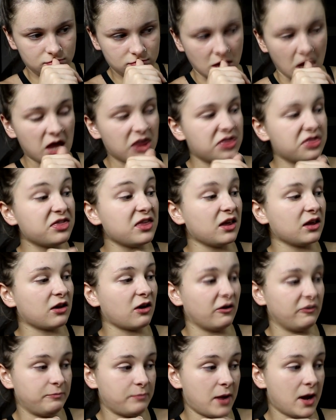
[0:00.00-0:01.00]
I think
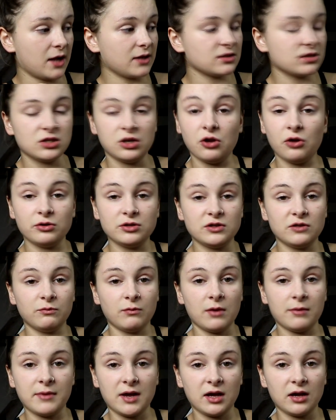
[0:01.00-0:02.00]
I've packed loads of
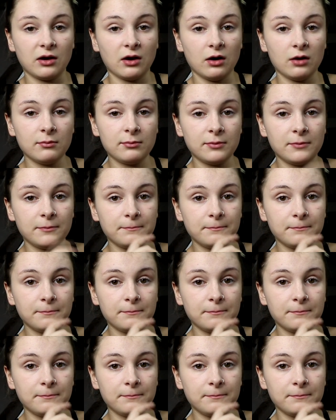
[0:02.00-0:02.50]
my makeup,